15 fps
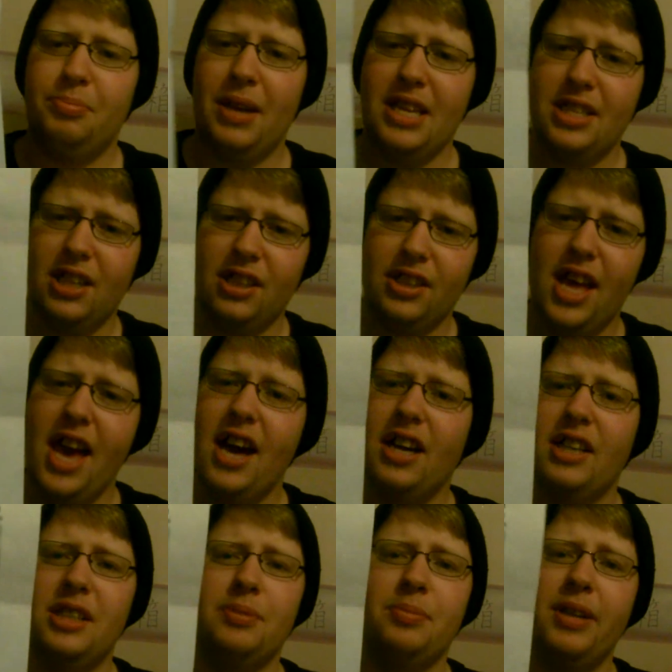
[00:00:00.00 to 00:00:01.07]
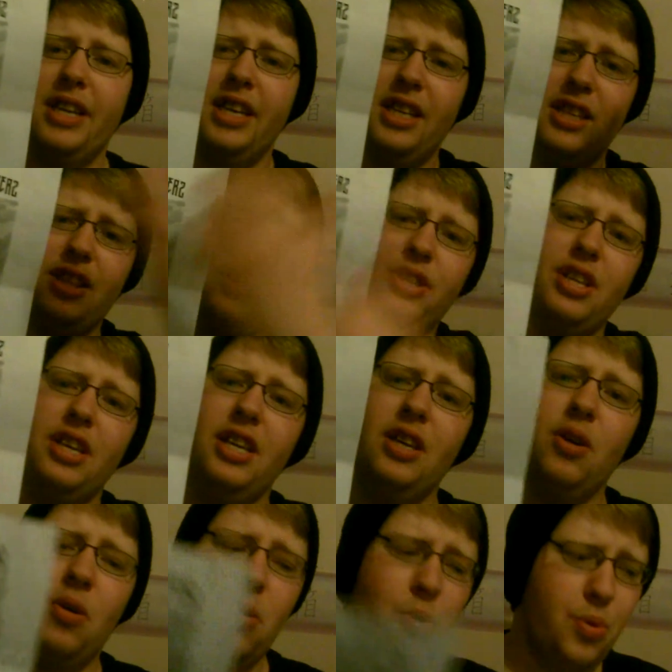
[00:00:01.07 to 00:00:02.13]
basic letter explaining
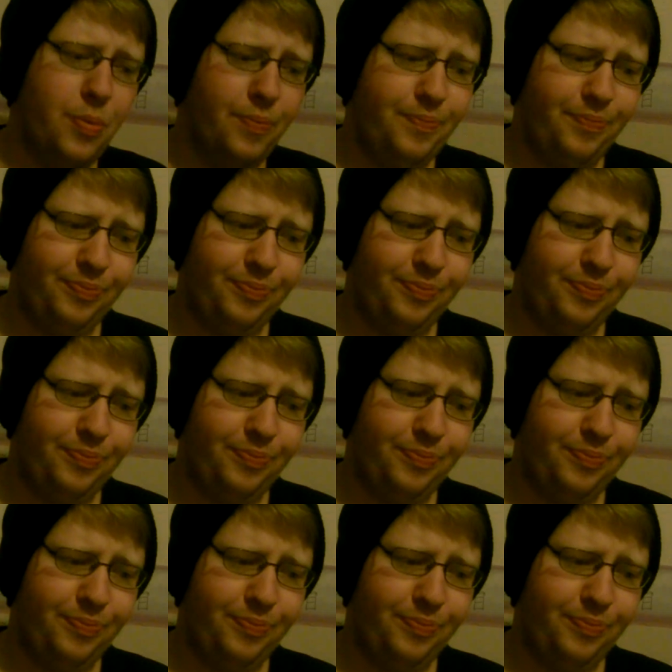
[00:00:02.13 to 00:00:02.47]
the whole